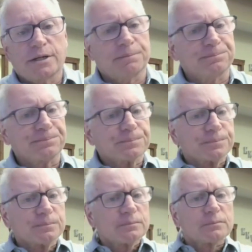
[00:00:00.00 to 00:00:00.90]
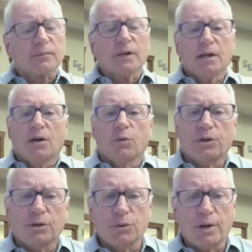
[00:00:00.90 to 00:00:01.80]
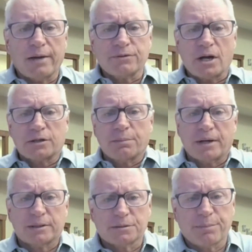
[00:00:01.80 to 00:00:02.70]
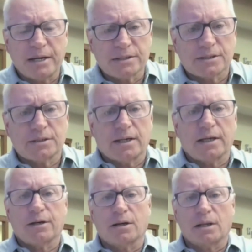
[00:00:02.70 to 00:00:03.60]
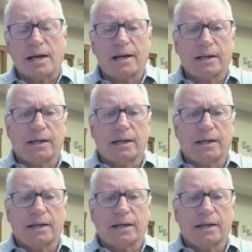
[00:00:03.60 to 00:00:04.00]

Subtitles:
Now, you and I have talked about this basis thing here a lot,